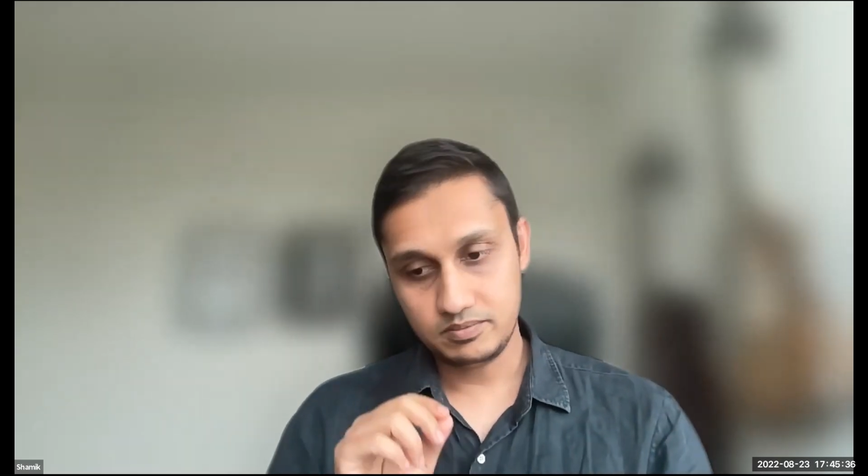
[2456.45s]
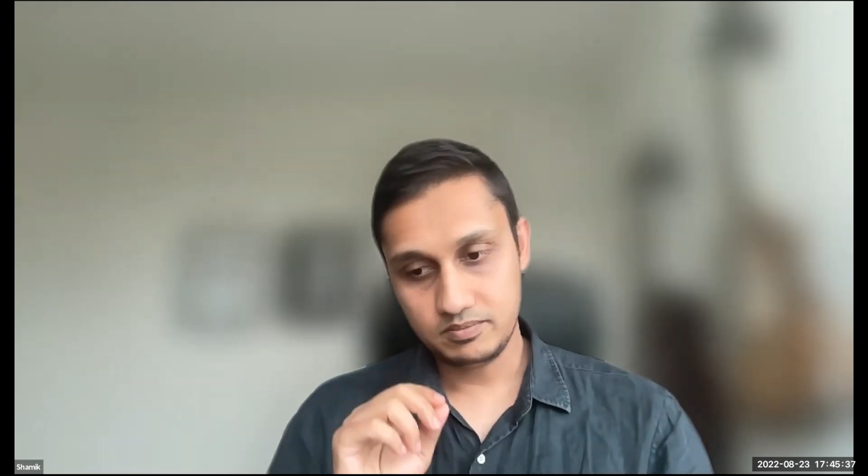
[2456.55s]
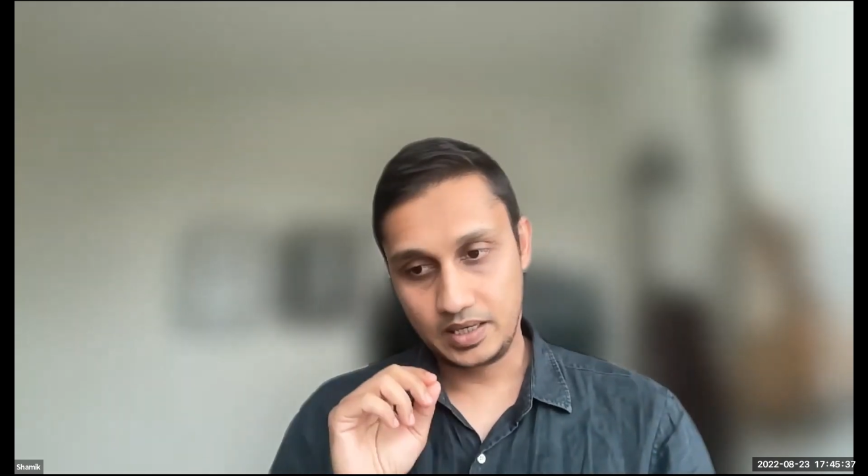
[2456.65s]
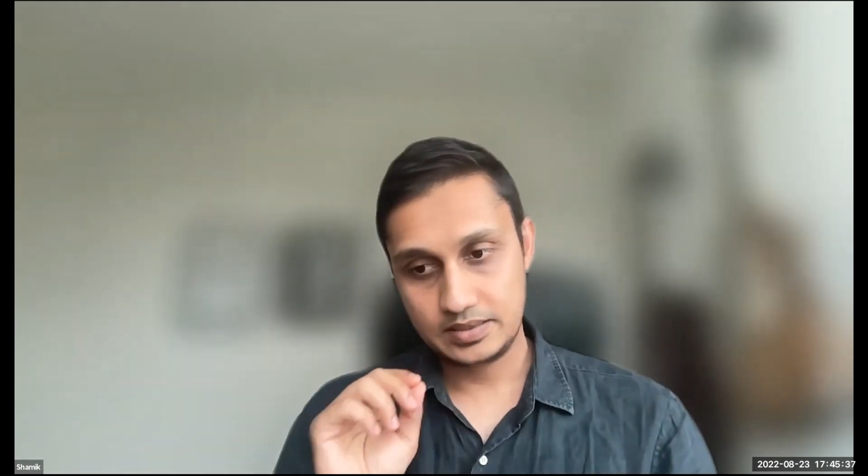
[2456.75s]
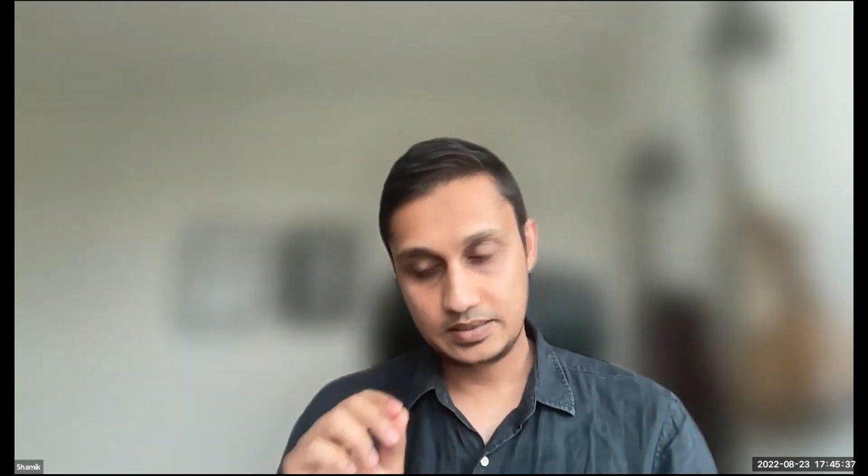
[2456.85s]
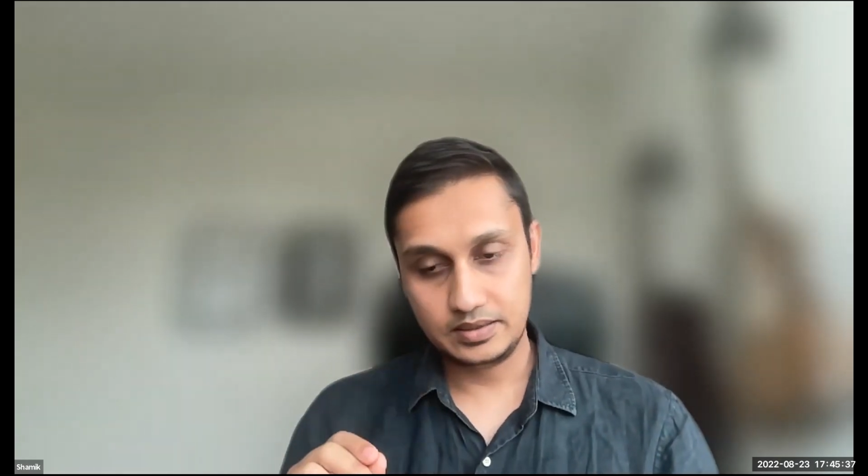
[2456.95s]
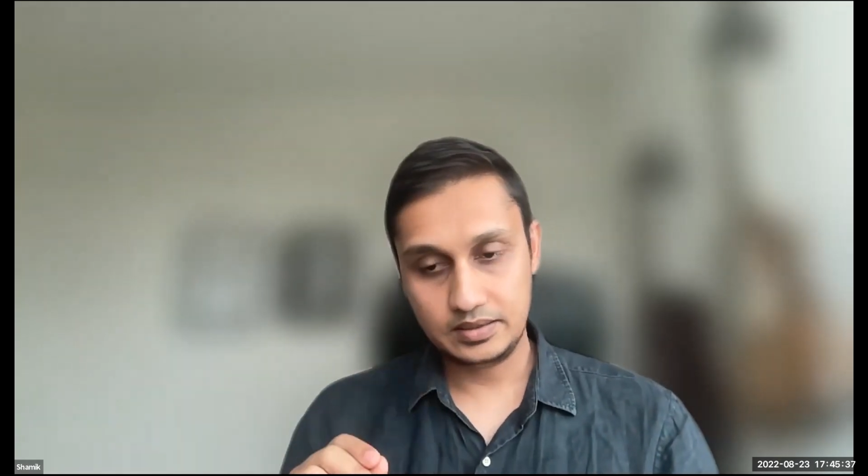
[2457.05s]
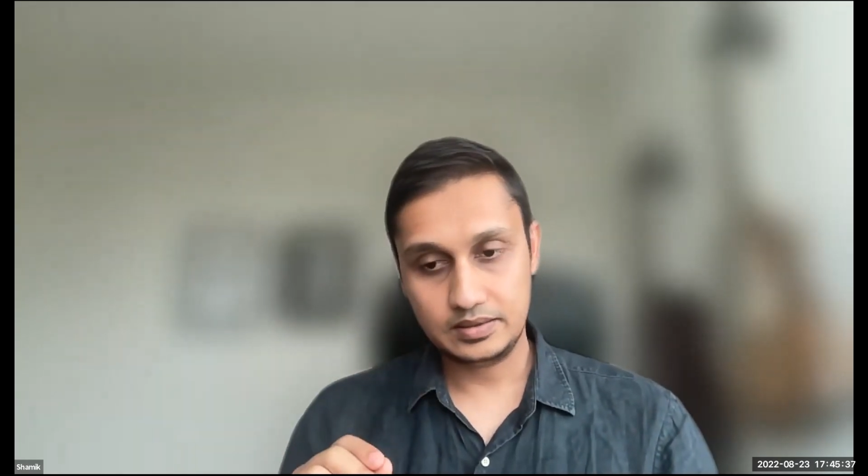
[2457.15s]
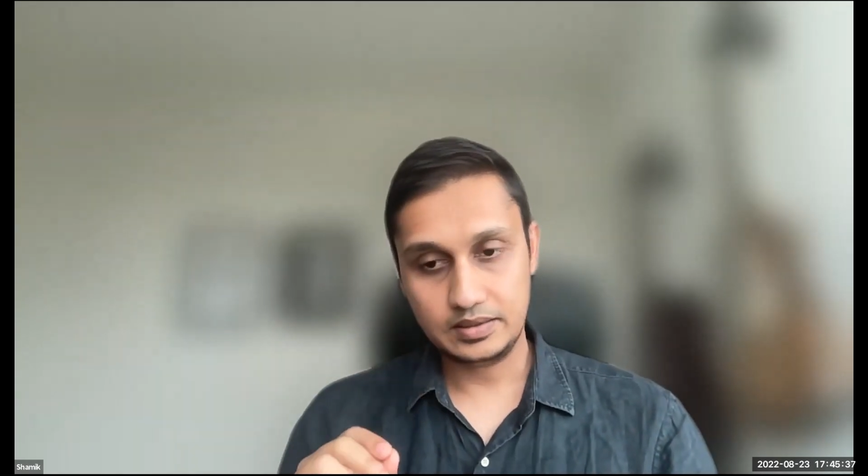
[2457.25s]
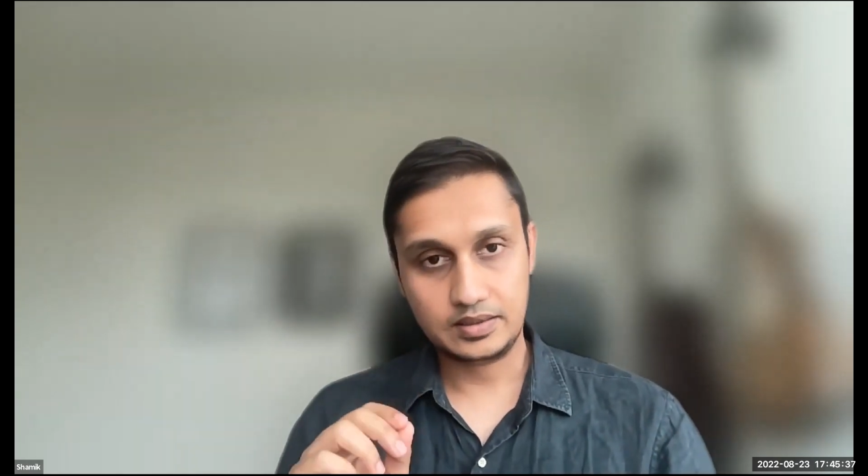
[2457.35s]

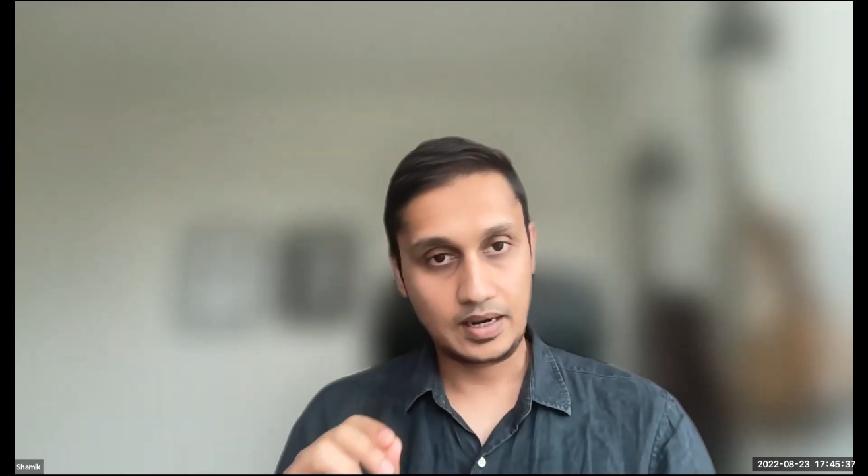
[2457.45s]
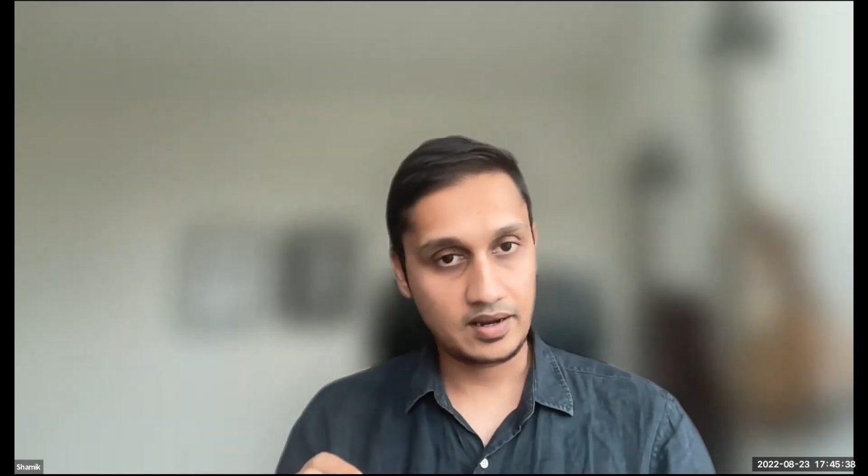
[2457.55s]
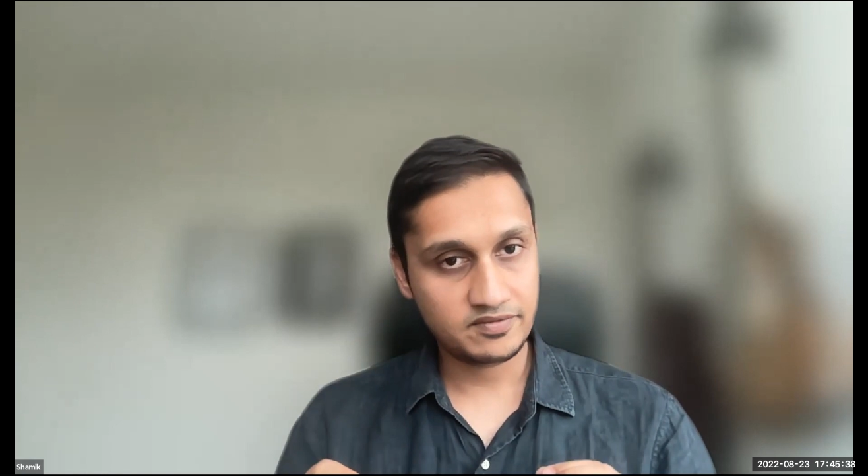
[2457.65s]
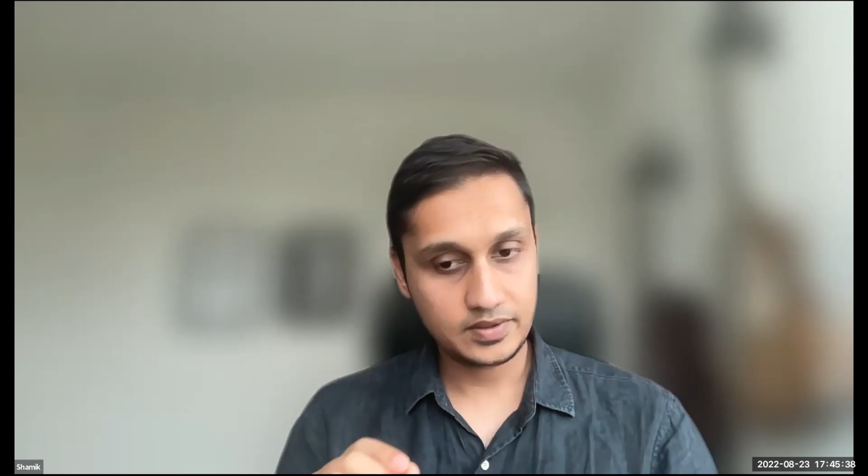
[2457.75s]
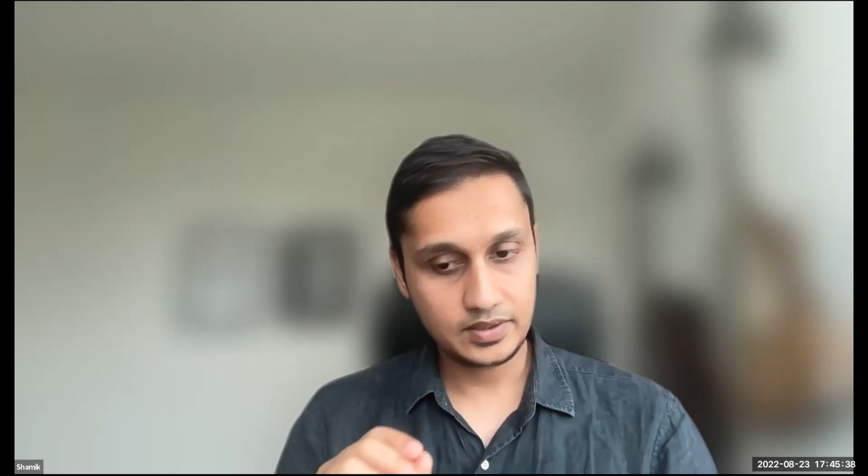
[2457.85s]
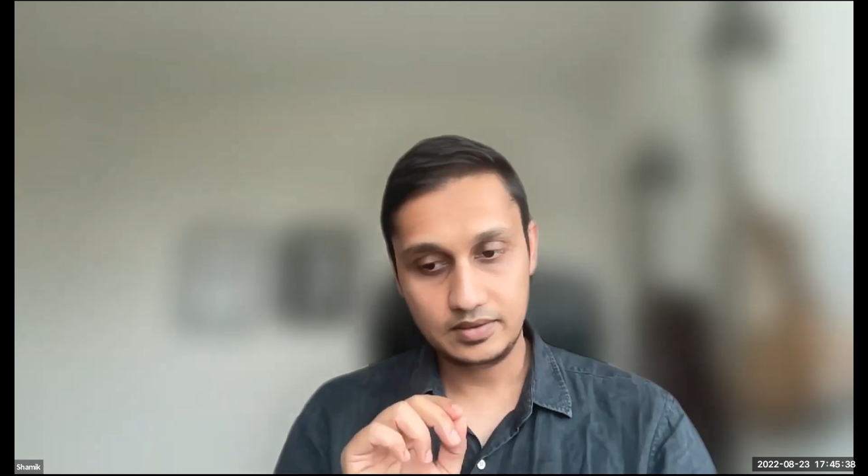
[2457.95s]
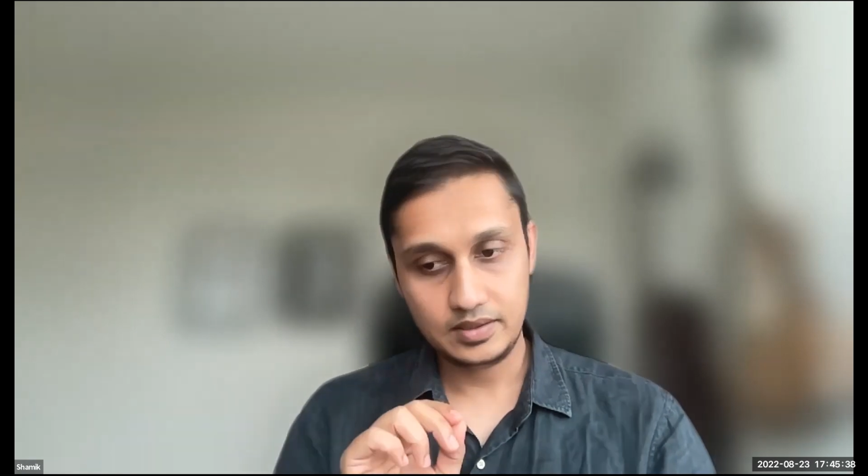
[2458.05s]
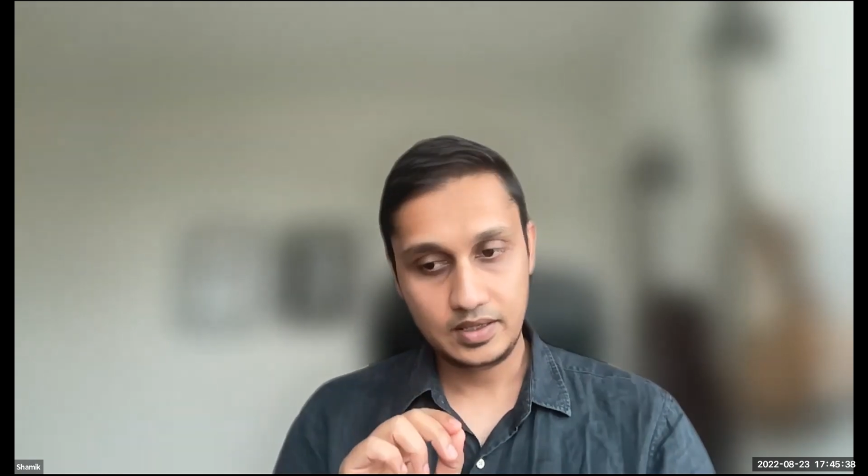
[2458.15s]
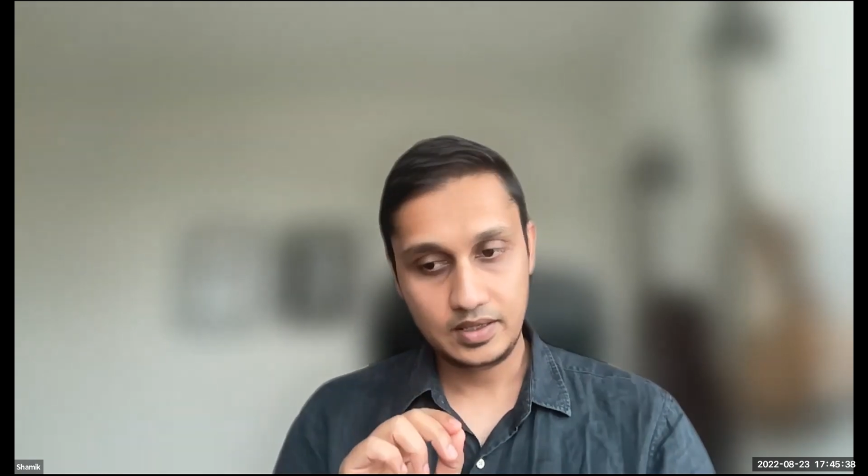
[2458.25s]
mastering the craft and